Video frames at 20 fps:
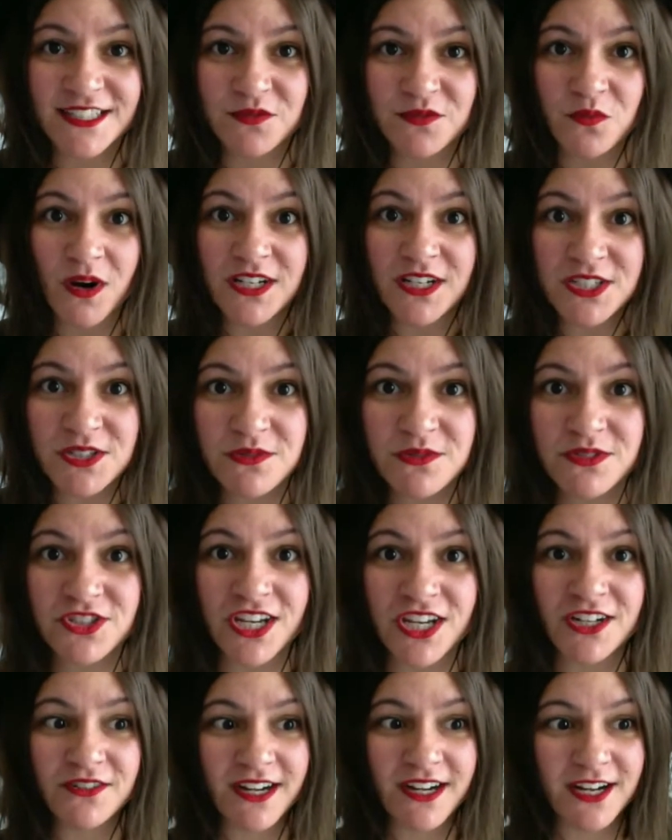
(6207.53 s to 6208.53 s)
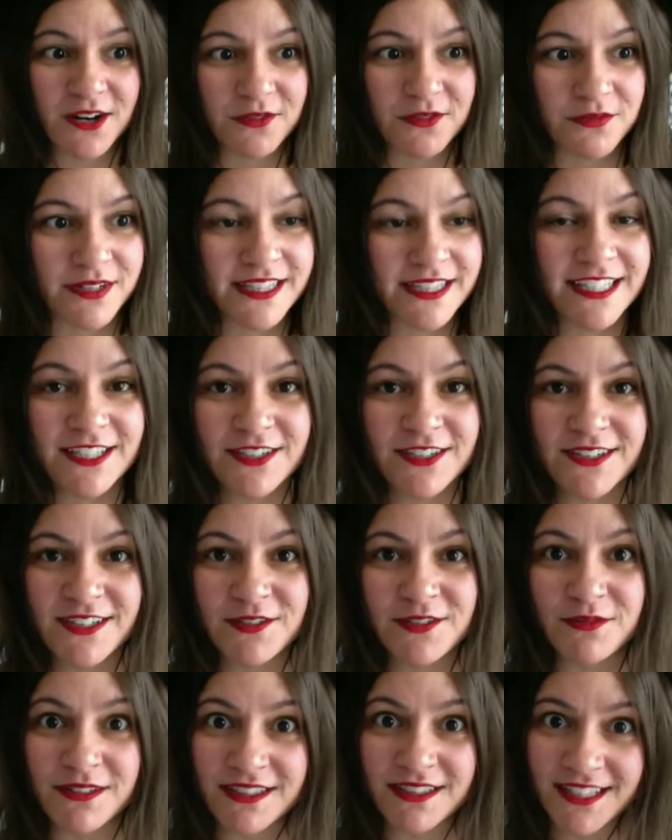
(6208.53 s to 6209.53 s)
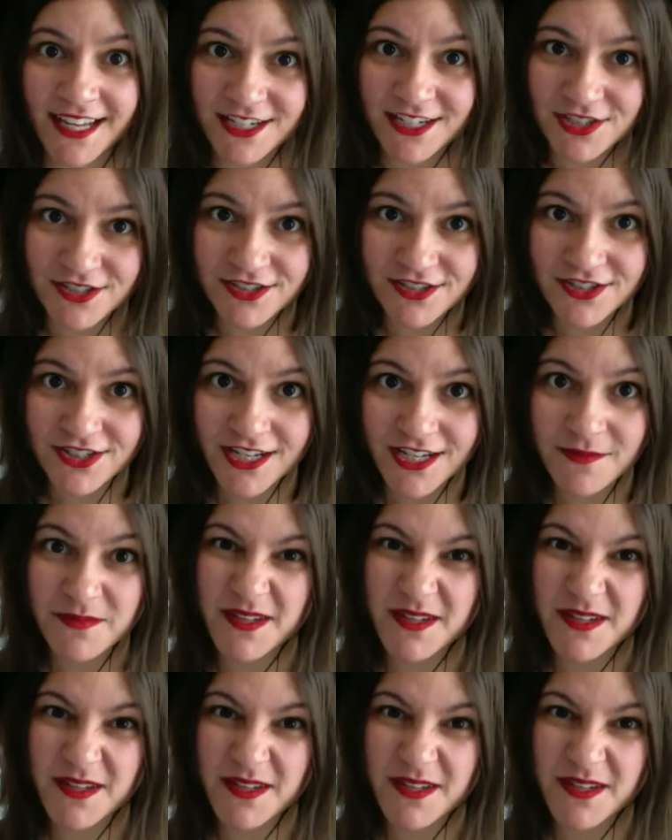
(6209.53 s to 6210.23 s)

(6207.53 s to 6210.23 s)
once you generate a really good relationship